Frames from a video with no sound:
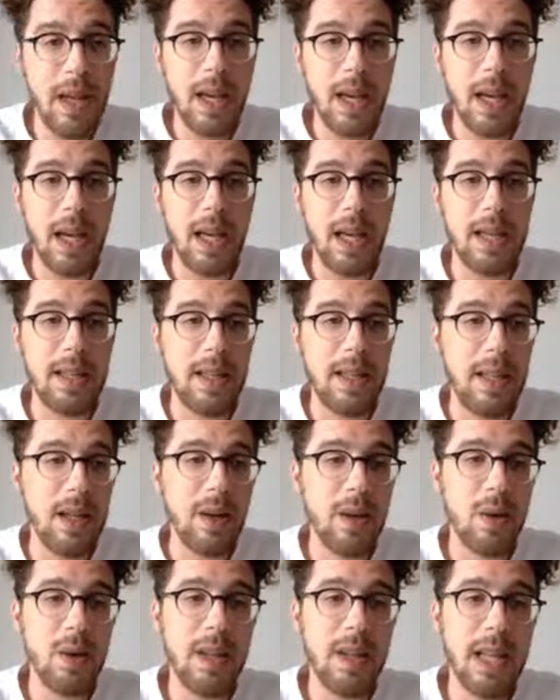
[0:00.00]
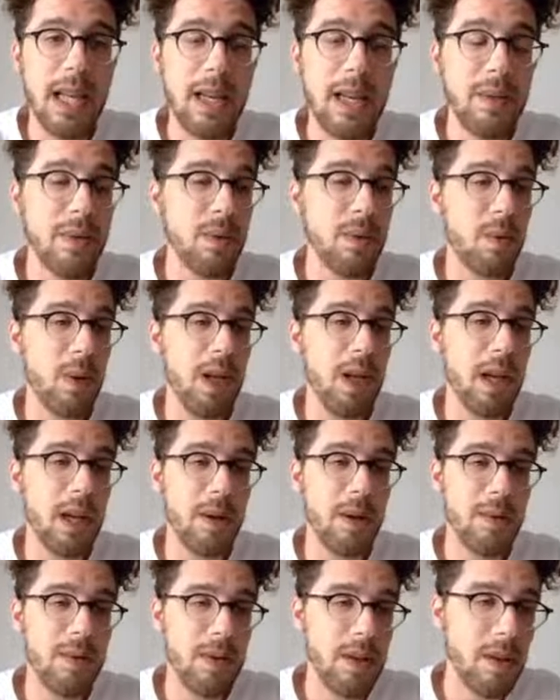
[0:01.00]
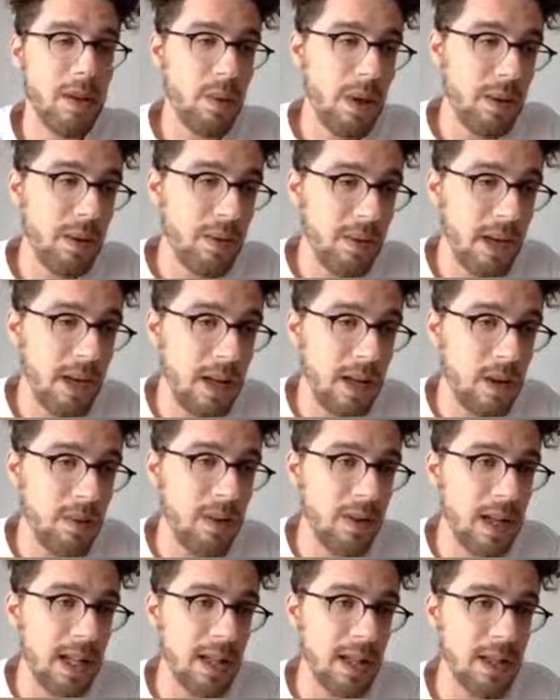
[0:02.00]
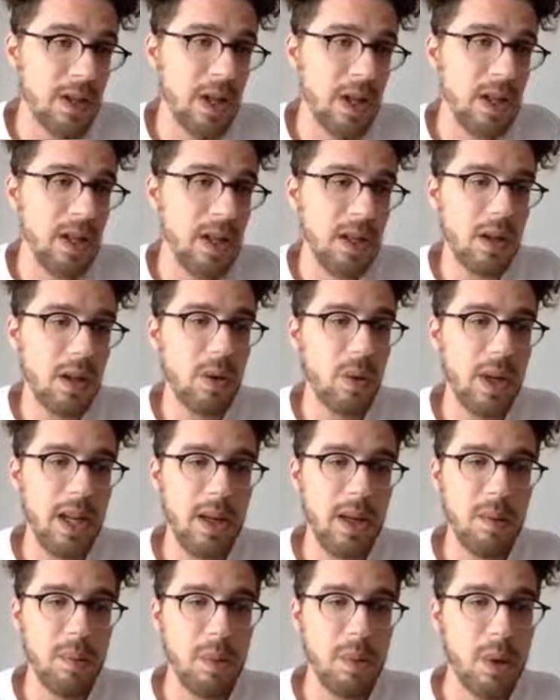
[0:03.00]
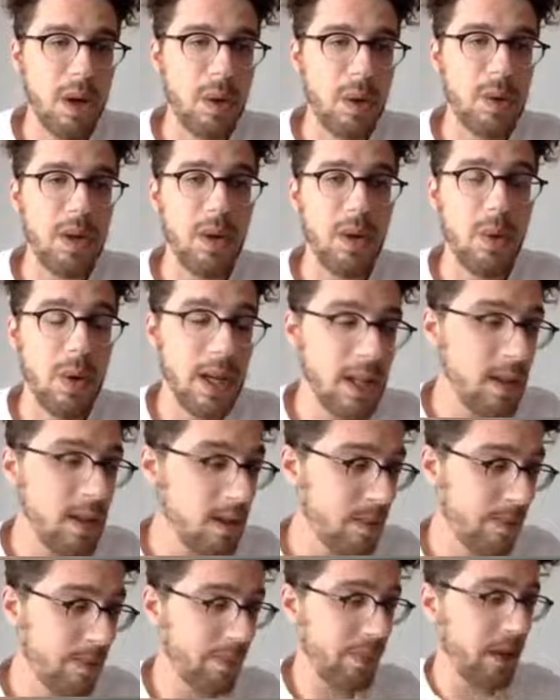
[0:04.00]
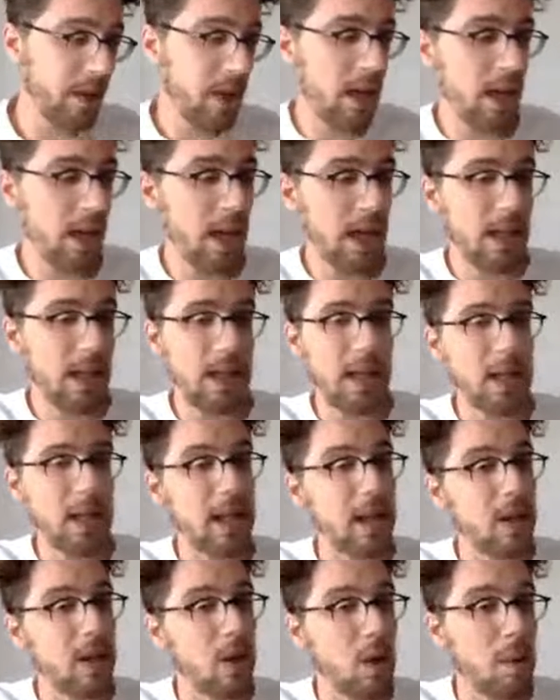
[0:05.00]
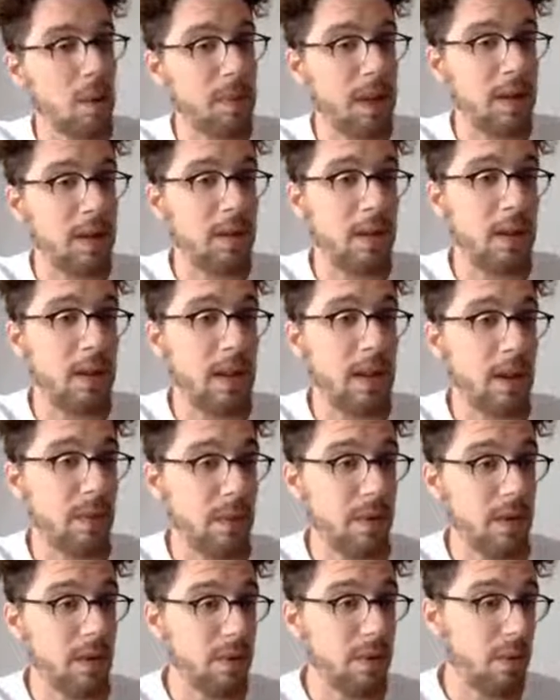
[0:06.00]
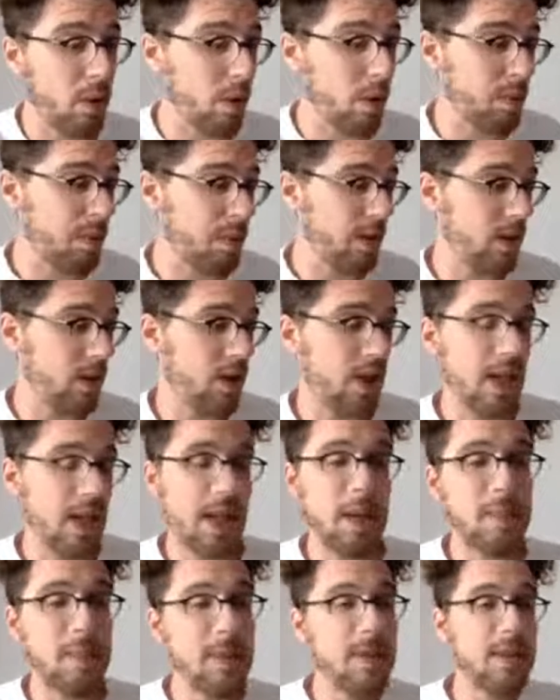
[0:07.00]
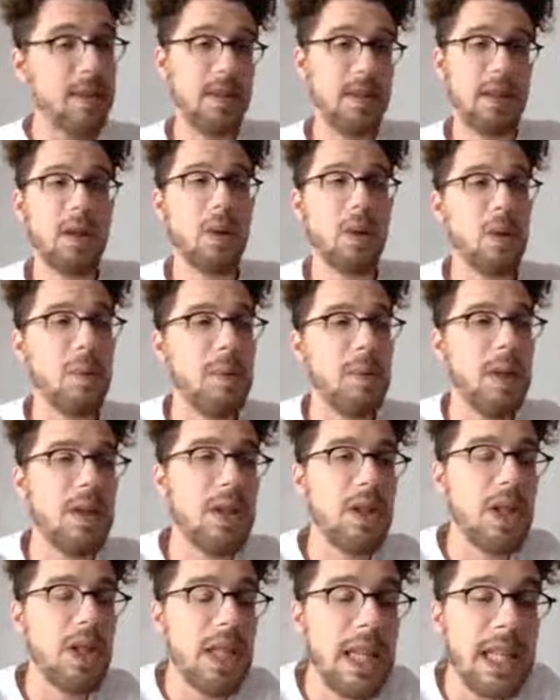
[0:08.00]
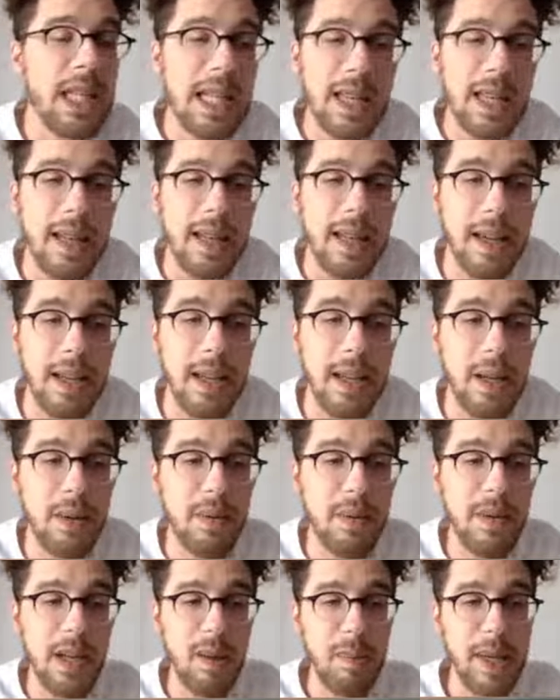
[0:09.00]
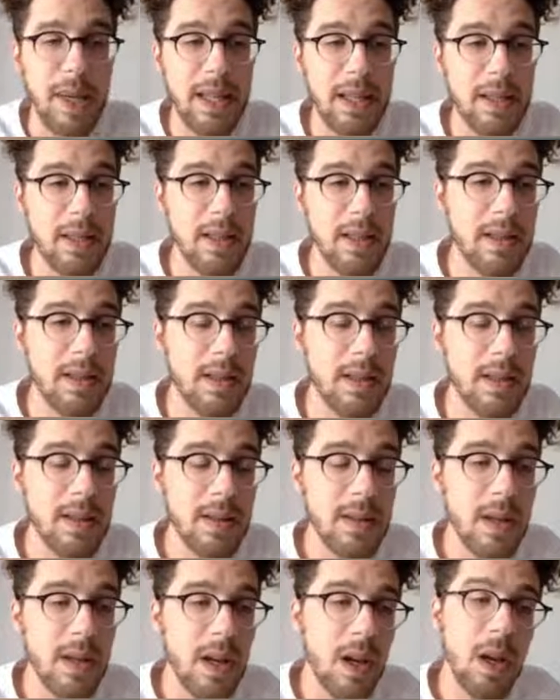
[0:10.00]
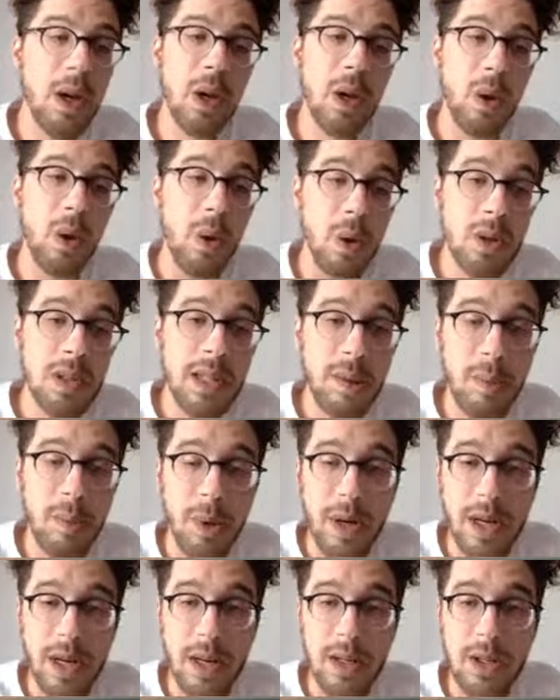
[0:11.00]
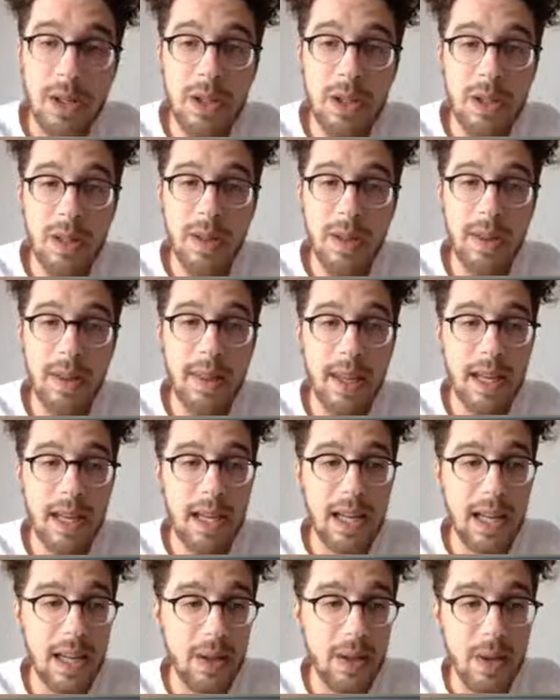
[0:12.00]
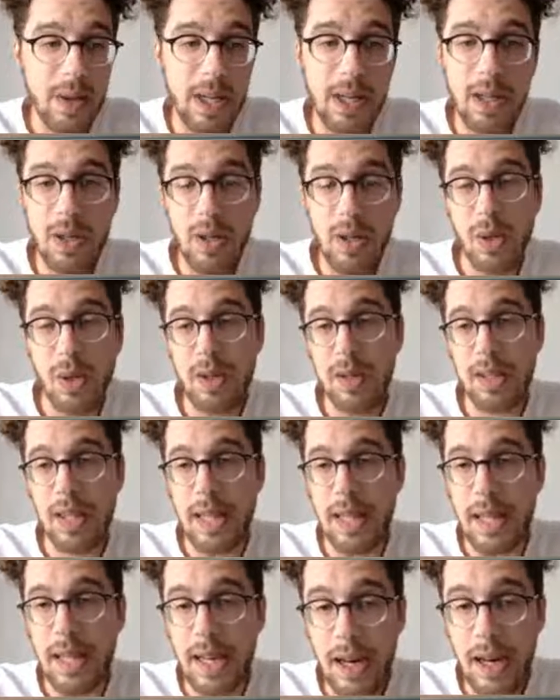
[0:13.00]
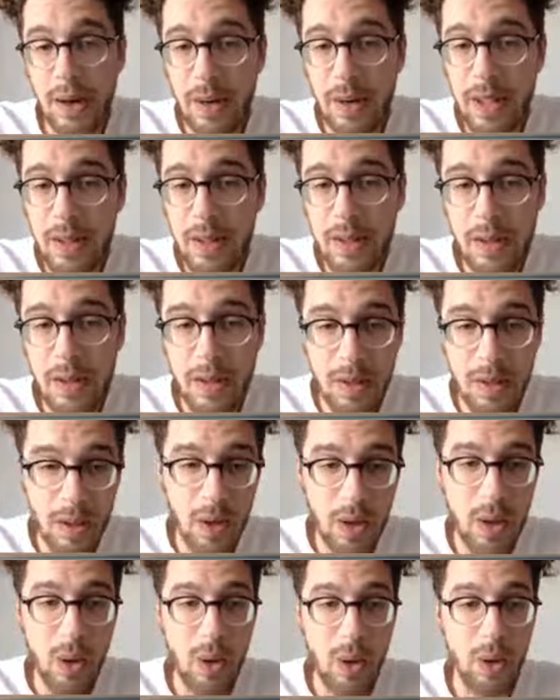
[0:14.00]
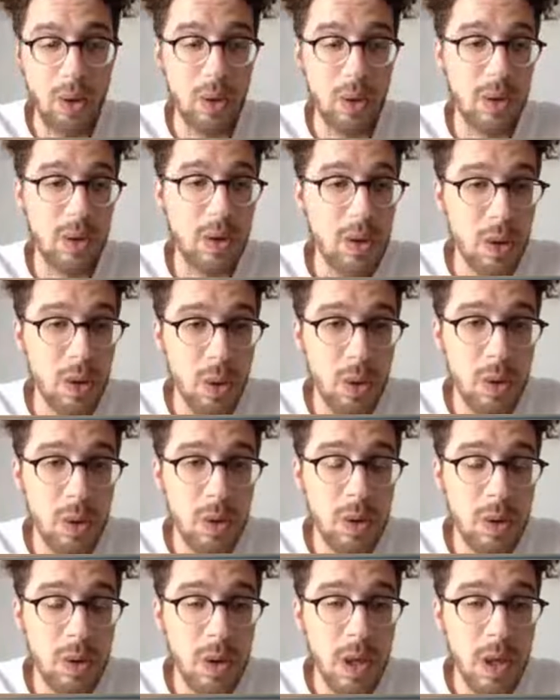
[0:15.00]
And here on the left, we have the three phyla of algae, green, brown, and red. They can come in different forms and shapes, could be sheet-like filamentous, coarsely branched, thick, leathery, jointed calcareous, or crustose.